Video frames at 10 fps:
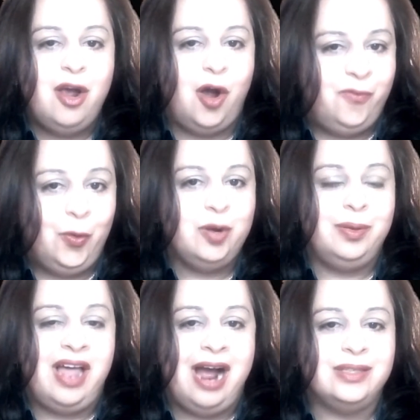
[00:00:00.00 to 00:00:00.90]

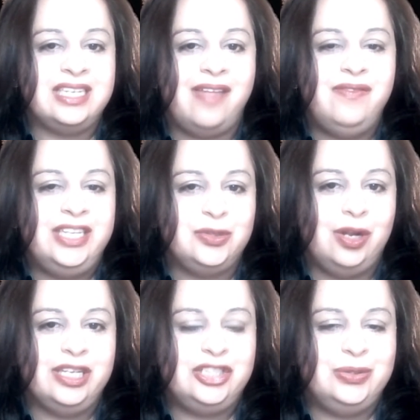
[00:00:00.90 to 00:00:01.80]
affordable housing. And these are
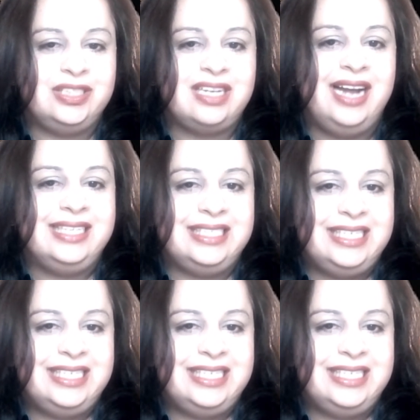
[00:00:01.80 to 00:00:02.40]
all issues tied to